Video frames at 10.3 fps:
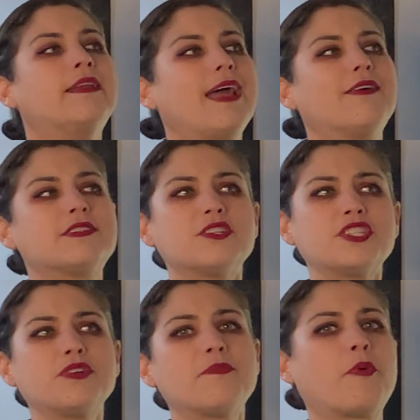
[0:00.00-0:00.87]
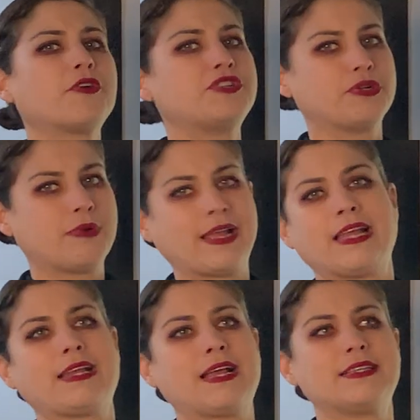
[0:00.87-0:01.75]
Now, it's also important to
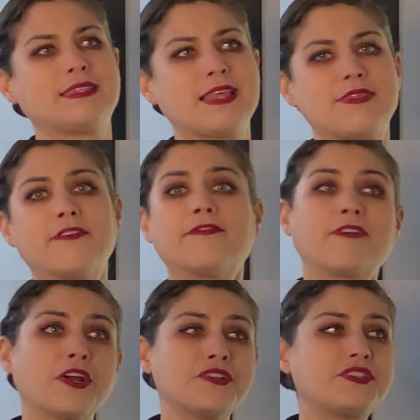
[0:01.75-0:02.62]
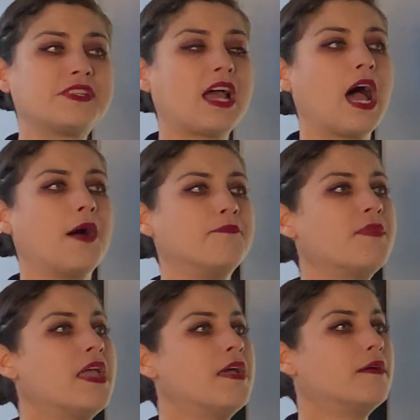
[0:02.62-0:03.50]
recognize that the first um,
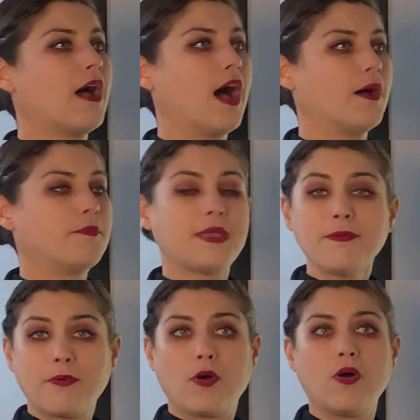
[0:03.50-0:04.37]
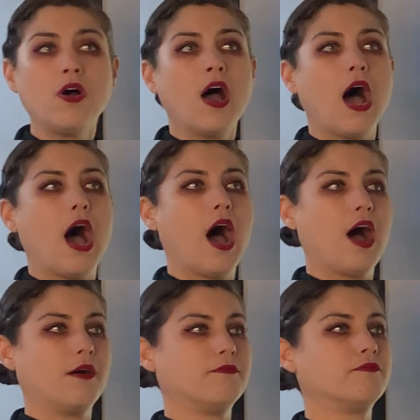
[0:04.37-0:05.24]
uh, people
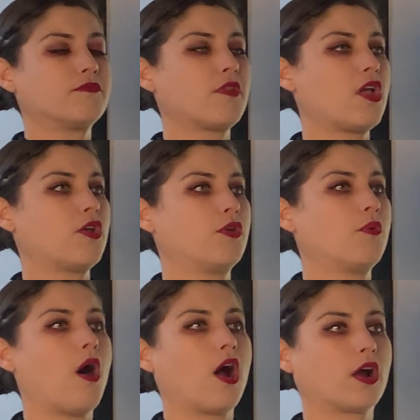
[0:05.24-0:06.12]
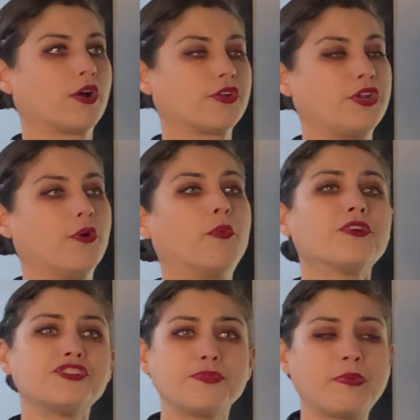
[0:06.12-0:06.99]
um, who are, you know,
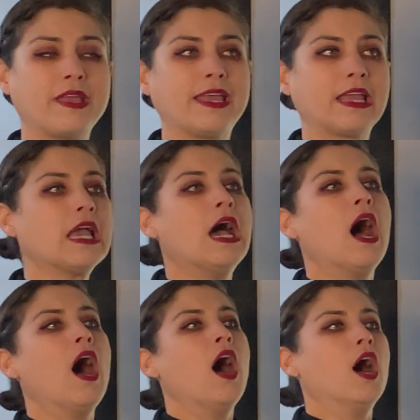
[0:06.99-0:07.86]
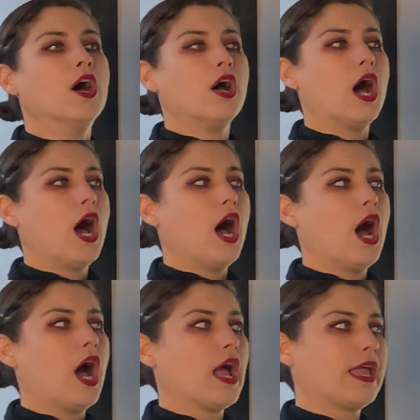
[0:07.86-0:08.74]
worshiping
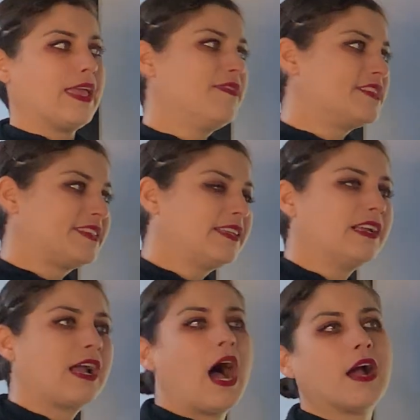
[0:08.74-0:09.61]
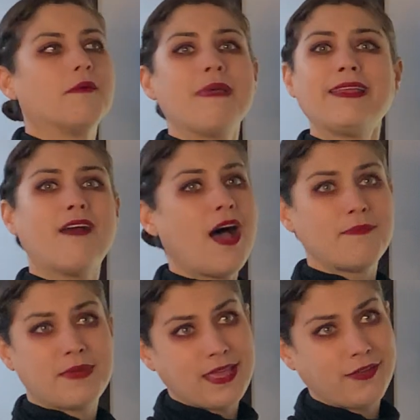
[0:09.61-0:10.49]
in the synagogue may
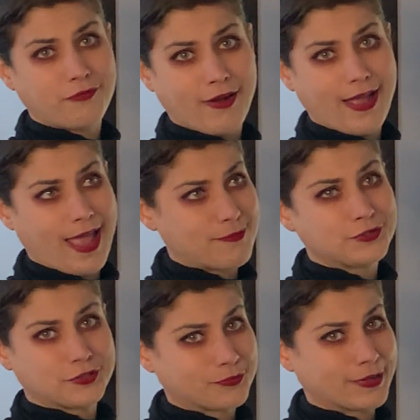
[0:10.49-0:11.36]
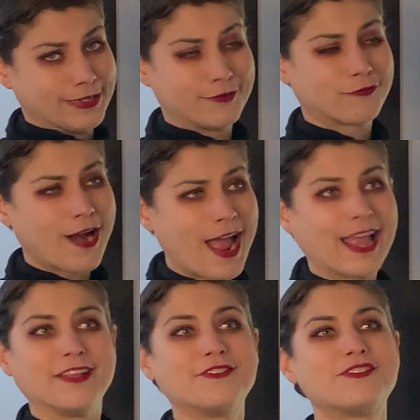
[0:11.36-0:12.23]
not be able to read and
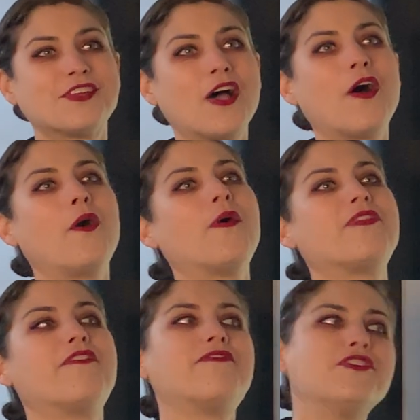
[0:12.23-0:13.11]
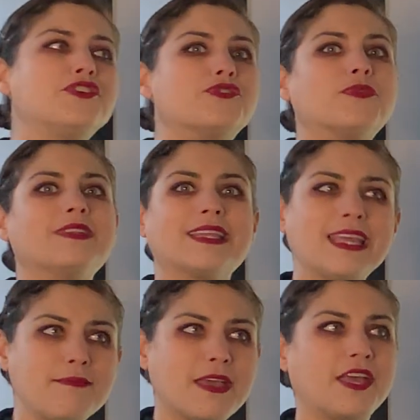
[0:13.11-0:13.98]
write. So the visual
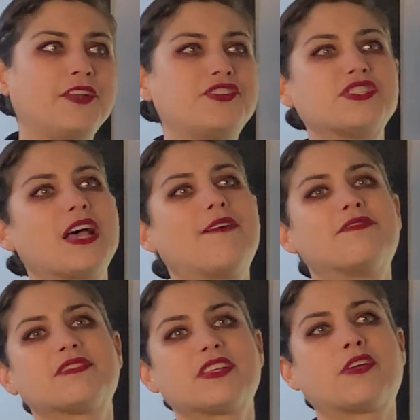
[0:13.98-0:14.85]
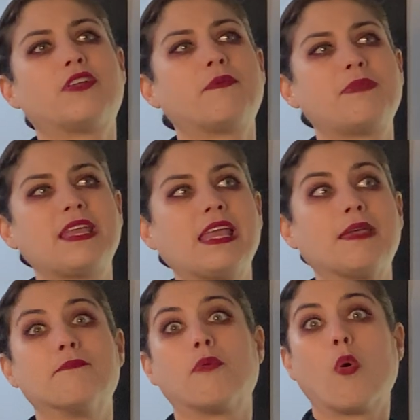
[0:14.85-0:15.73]
image is obviously going to
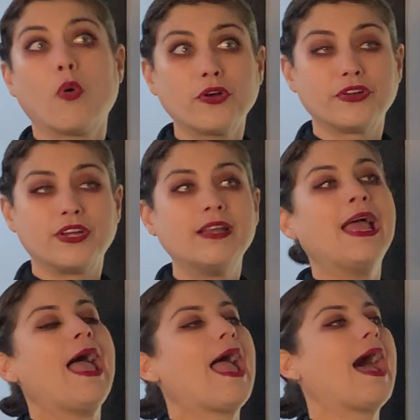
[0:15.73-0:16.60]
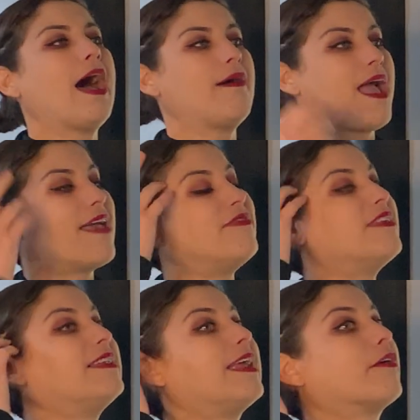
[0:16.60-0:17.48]
be important. Uh,
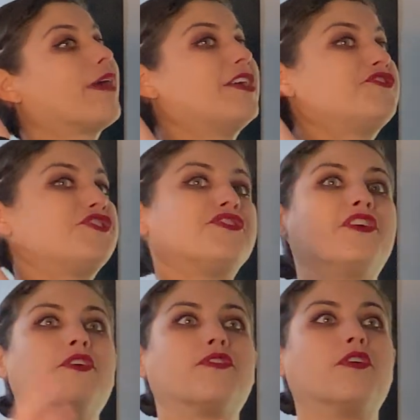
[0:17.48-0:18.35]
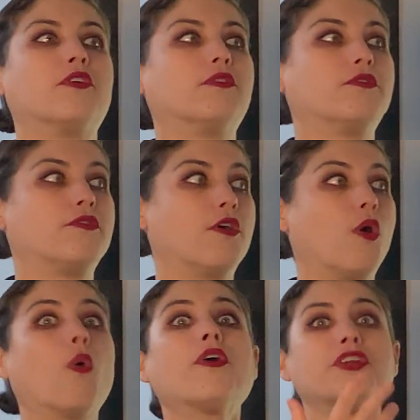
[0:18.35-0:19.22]
and the narration, the, the, the
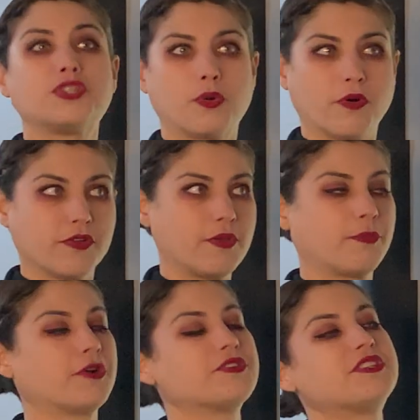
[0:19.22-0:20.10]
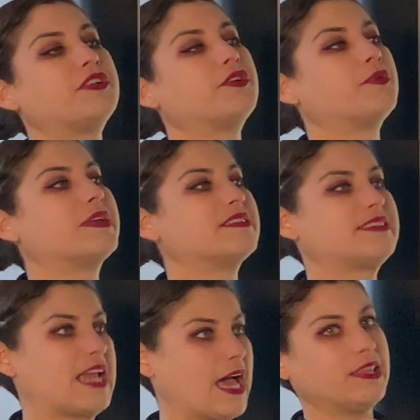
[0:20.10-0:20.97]
orator, the person who
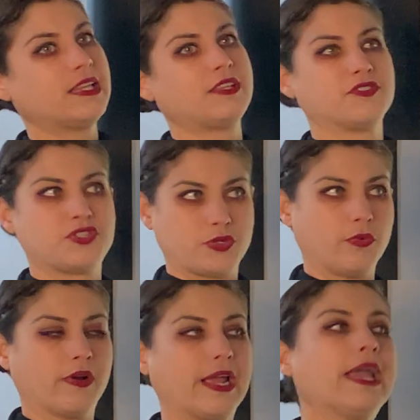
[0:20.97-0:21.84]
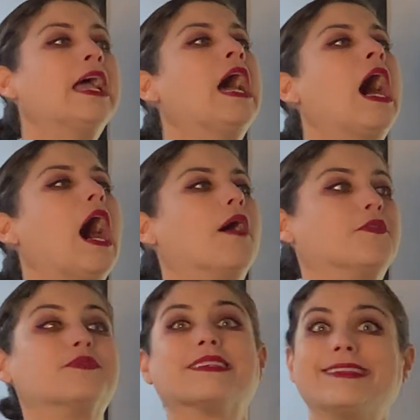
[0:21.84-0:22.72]
is telling the story,
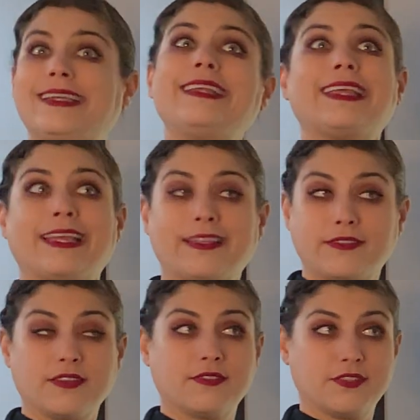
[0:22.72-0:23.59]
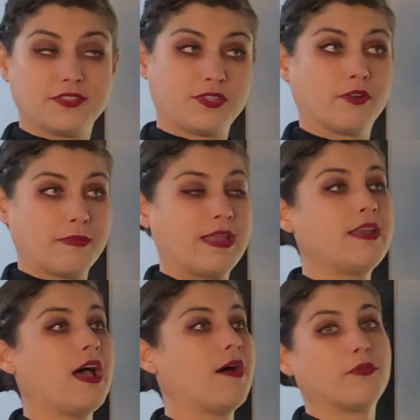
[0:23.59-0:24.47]
um, who's leading the, the
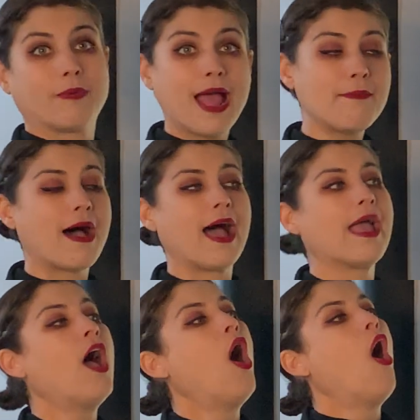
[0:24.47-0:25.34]
sermon, uh, the rabbi,